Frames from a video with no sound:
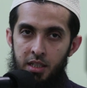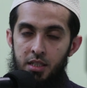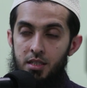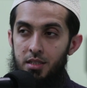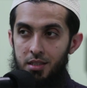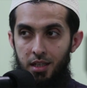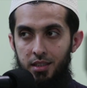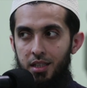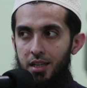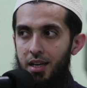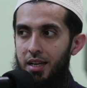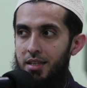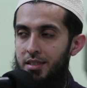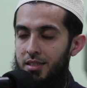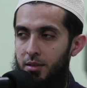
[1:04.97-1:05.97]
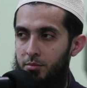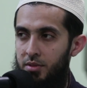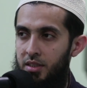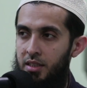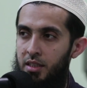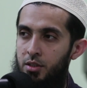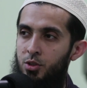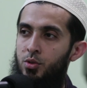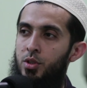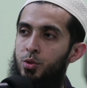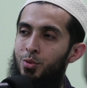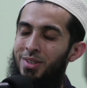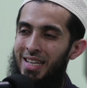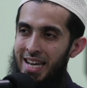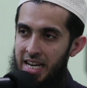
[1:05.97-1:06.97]
Sadaqah is something that you are
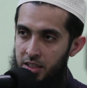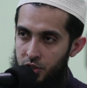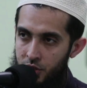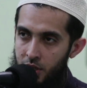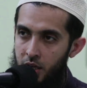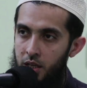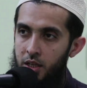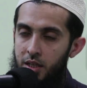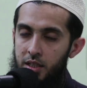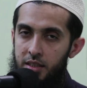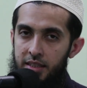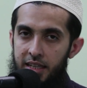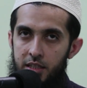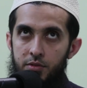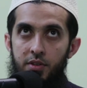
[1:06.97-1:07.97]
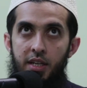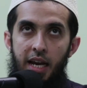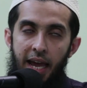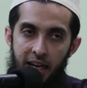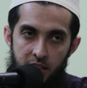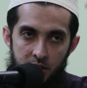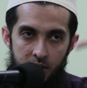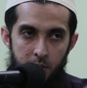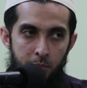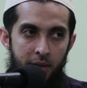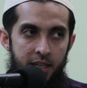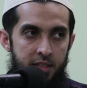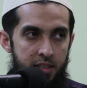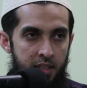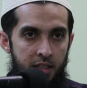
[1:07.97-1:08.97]
doing extra. That's where extra
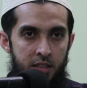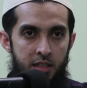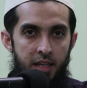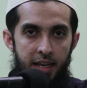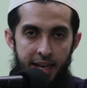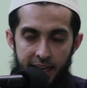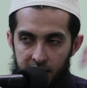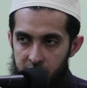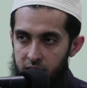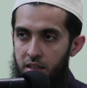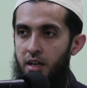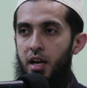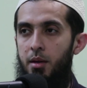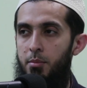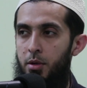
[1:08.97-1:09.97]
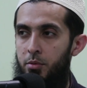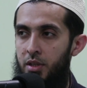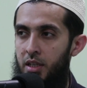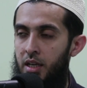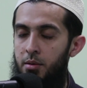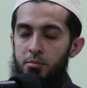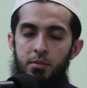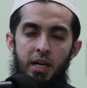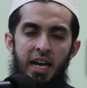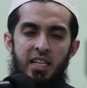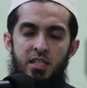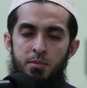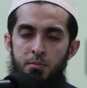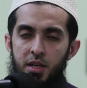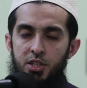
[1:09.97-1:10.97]
blessings, extra rahmah will come.
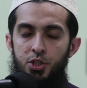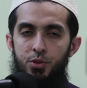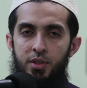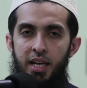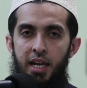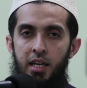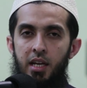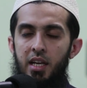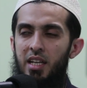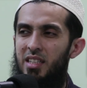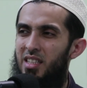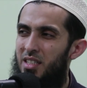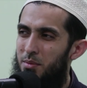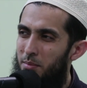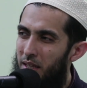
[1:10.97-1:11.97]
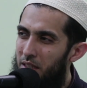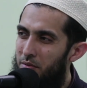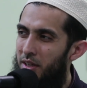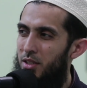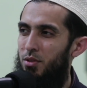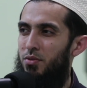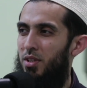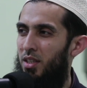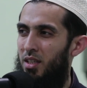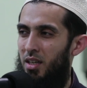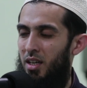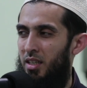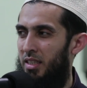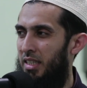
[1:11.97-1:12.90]
As much you can. There's many ways of sadaqah.